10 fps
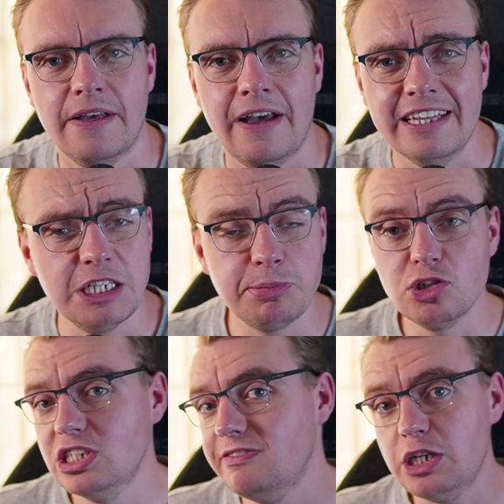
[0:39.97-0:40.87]
And that's
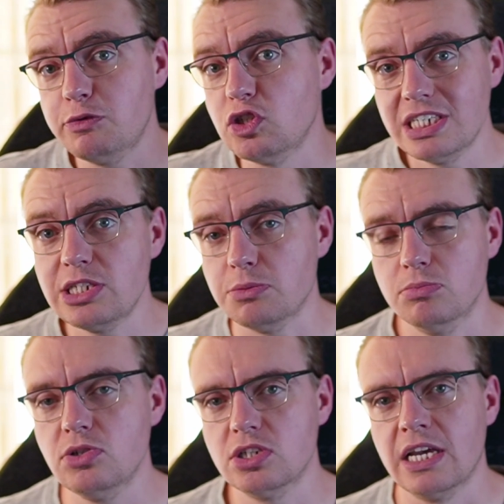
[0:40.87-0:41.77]
because in event-driven
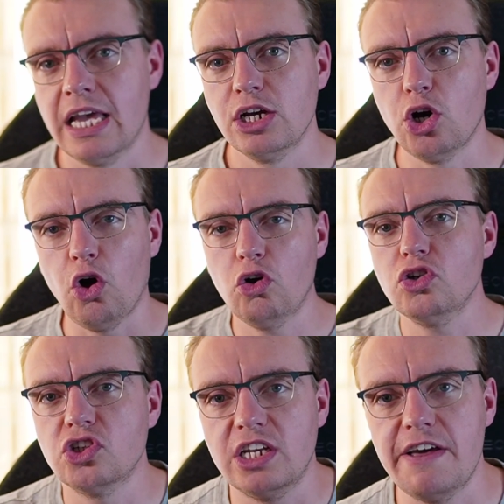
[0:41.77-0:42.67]
systems,
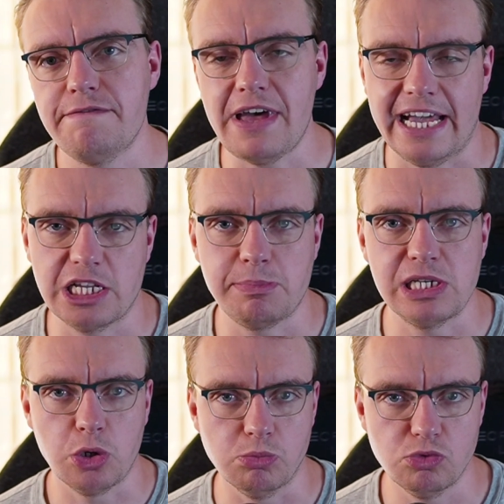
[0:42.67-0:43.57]
cause and effect
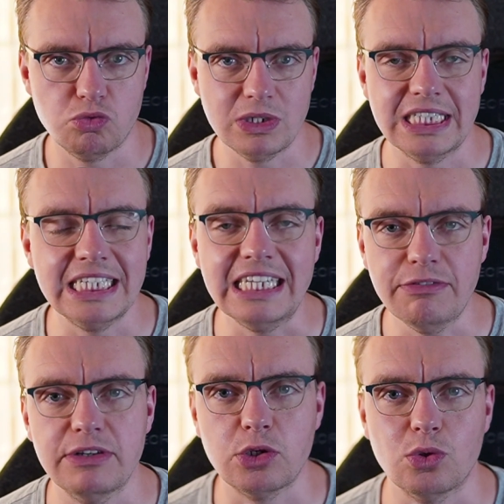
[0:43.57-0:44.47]
becomes really
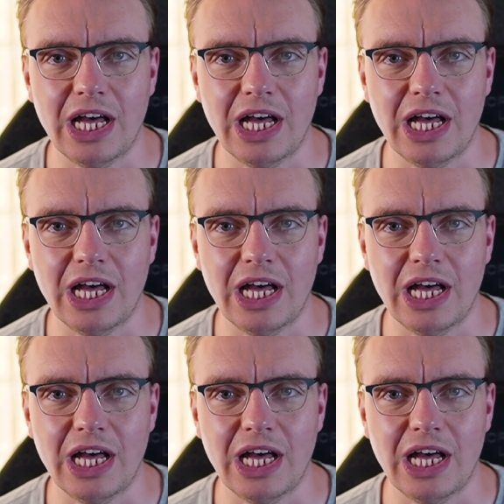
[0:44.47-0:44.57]
difficult.